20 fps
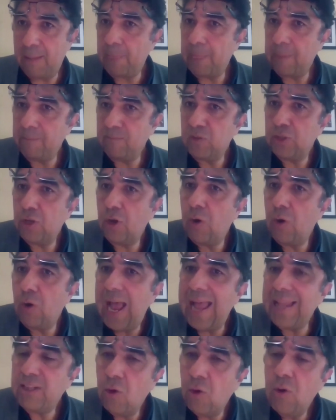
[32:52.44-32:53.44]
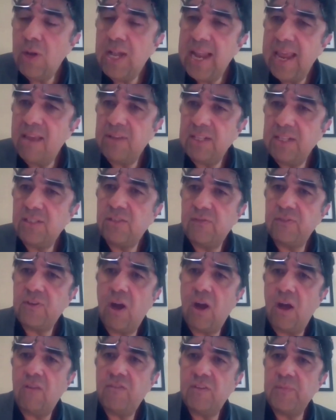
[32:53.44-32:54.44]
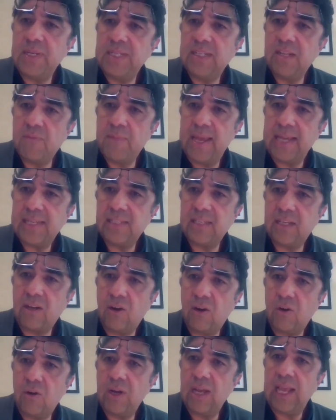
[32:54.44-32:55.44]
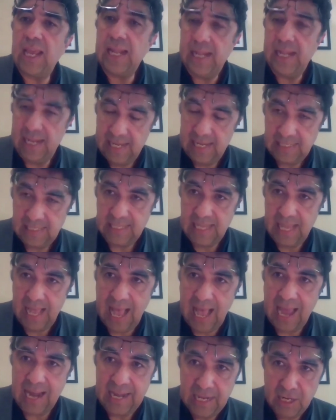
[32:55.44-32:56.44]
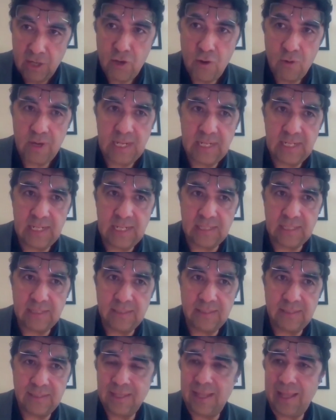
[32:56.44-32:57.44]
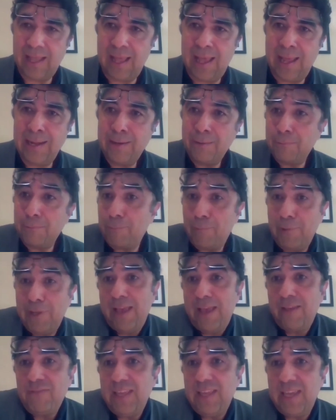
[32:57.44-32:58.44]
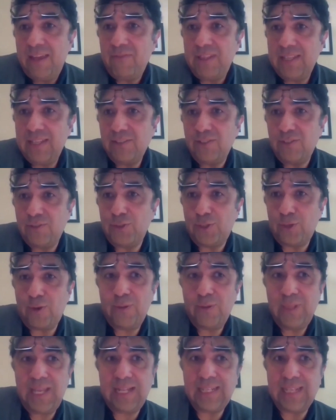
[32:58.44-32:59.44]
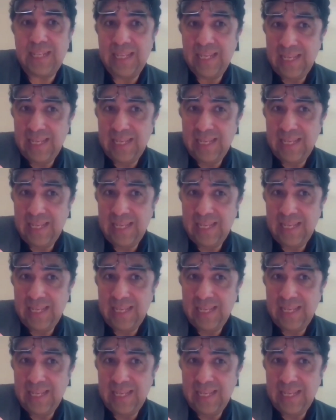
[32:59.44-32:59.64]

So at all levels of government in Mexico, elites are ignoring this. And we have the evidence to show that